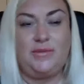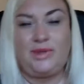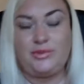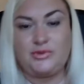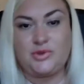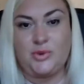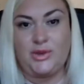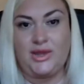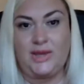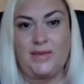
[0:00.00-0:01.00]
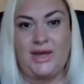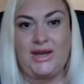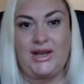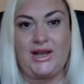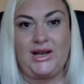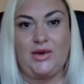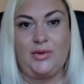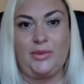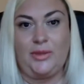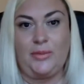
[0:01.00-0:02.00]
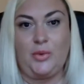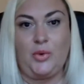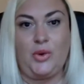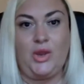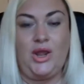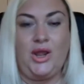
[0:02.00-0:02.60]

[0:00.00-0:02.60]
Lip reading: people talking about it a little bit more,